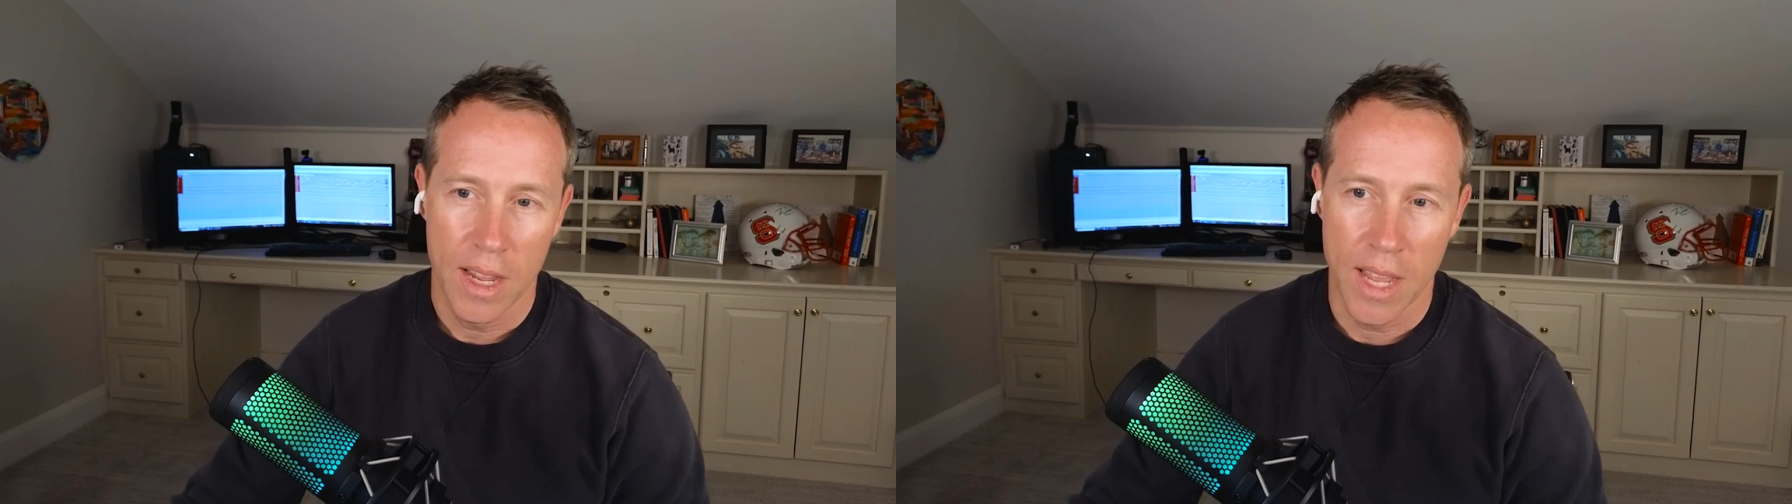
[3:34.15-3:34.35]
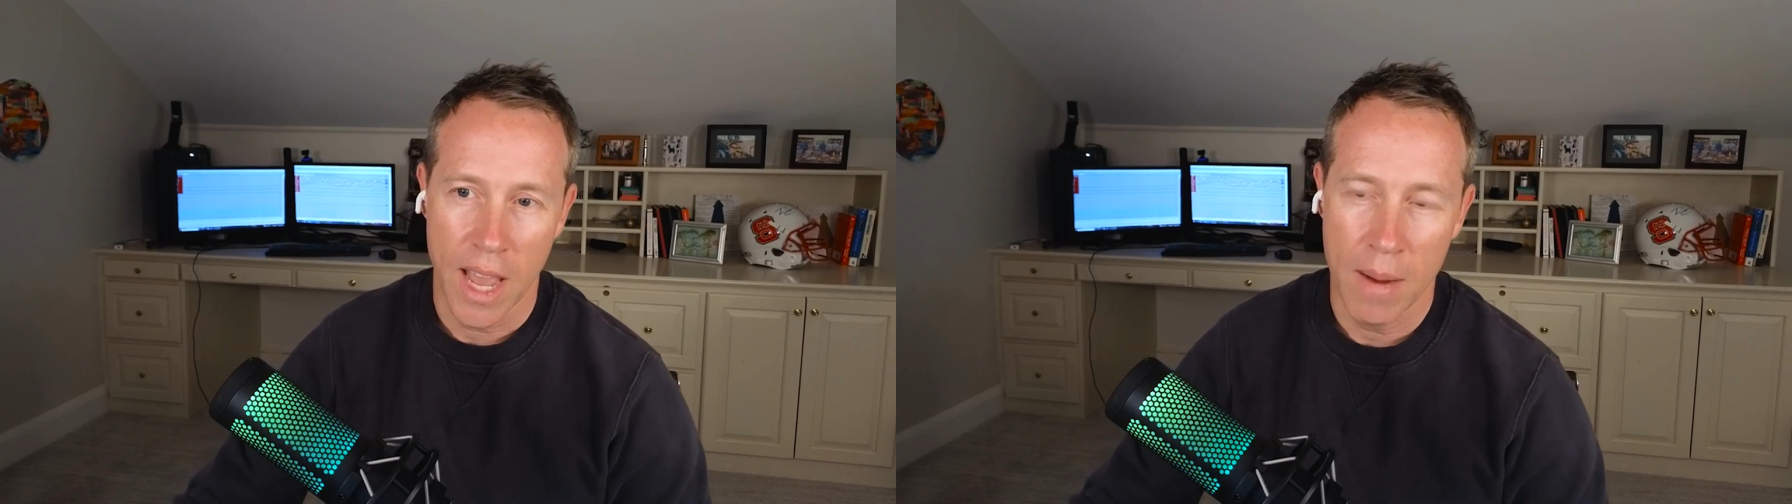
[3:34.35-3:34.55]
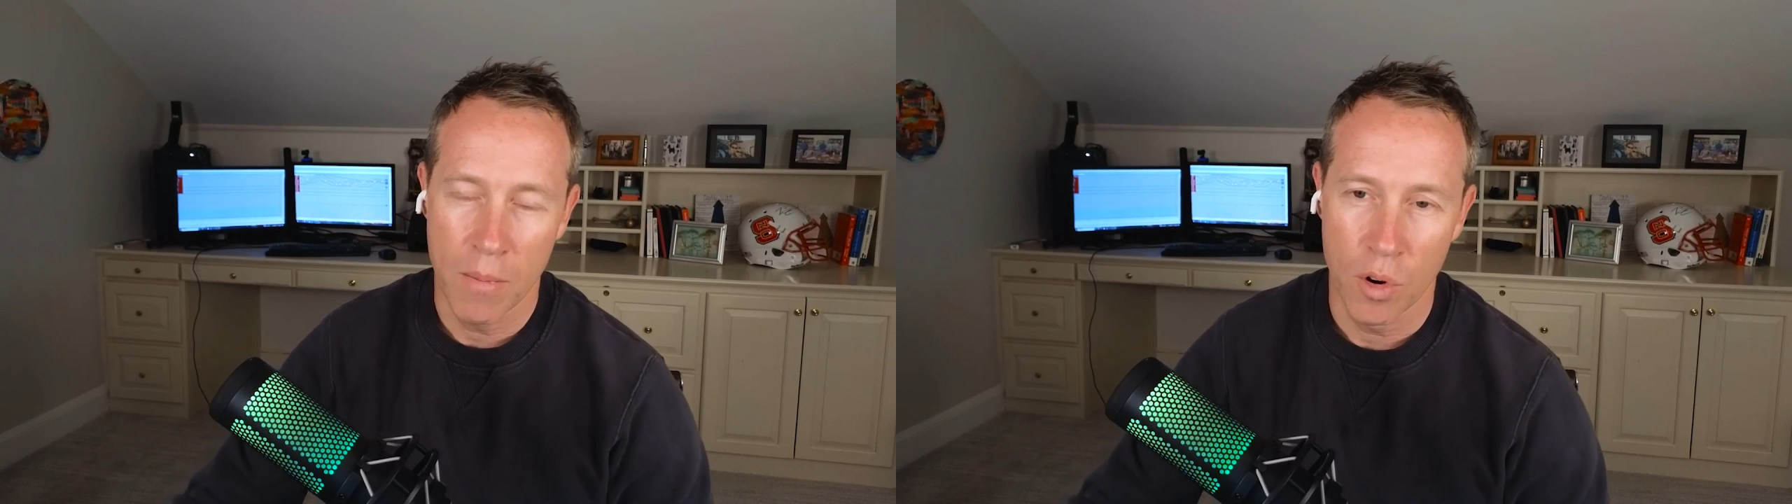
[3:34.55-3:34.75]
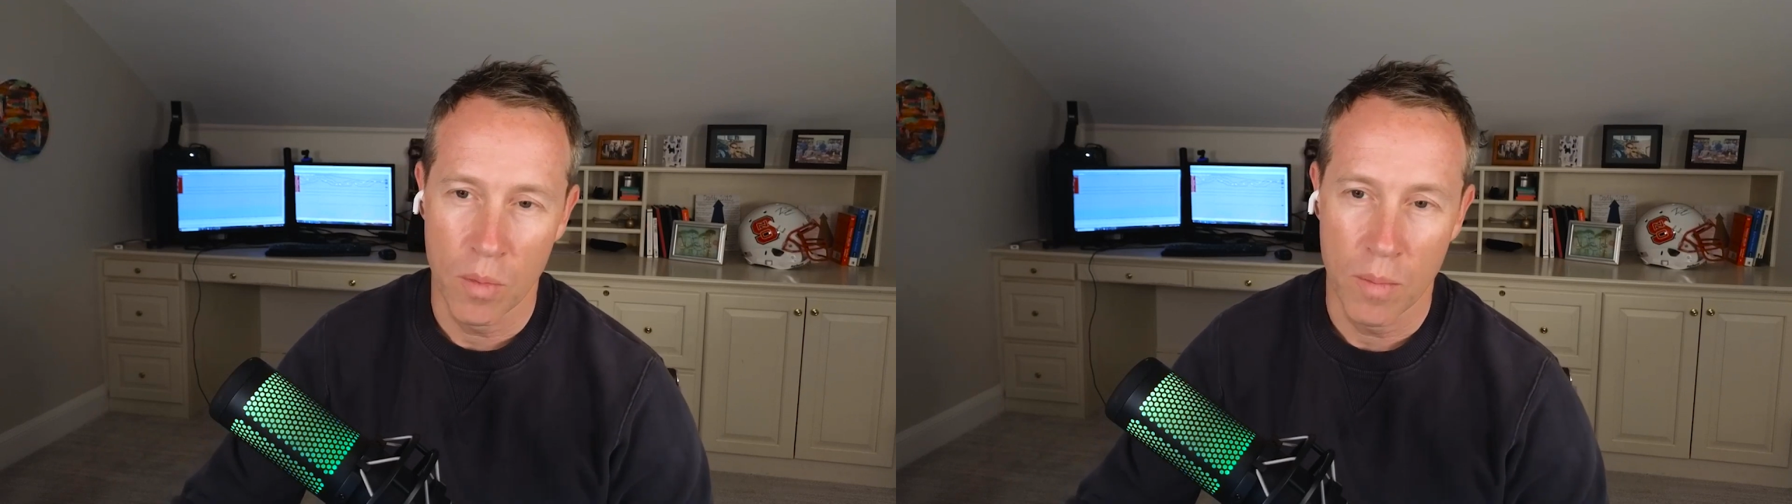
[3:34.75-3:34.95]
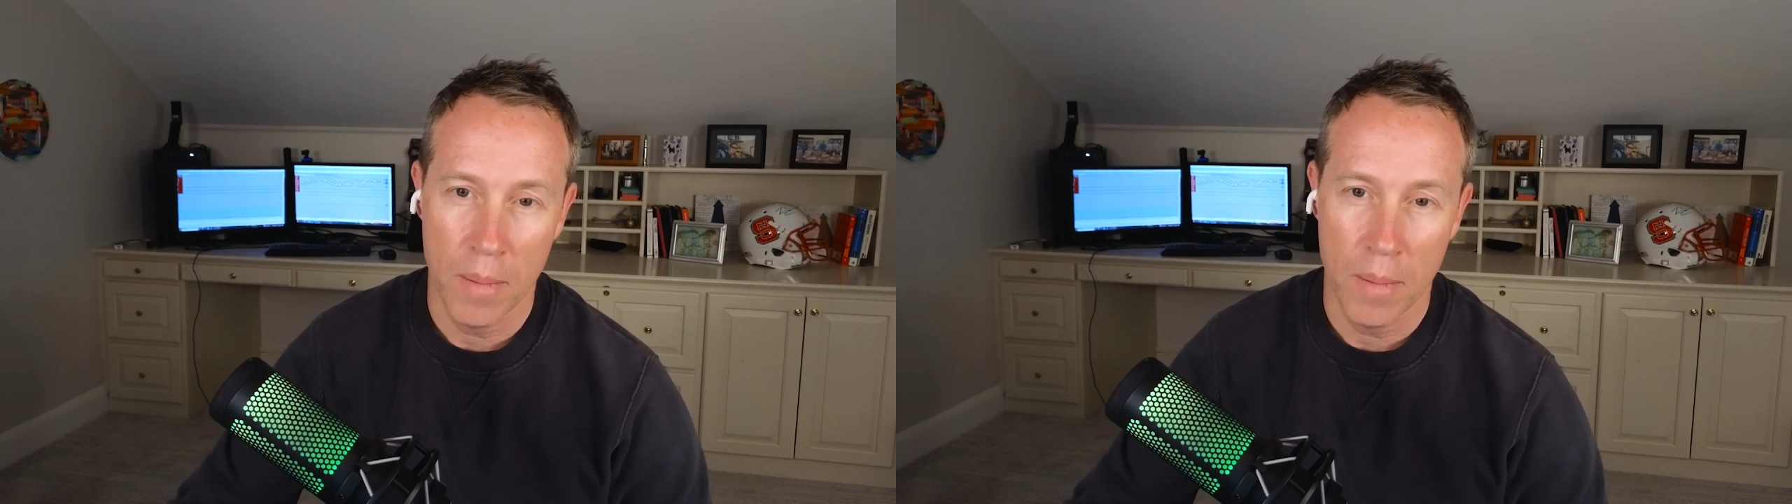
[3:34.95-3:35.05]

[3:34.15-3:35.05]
game room.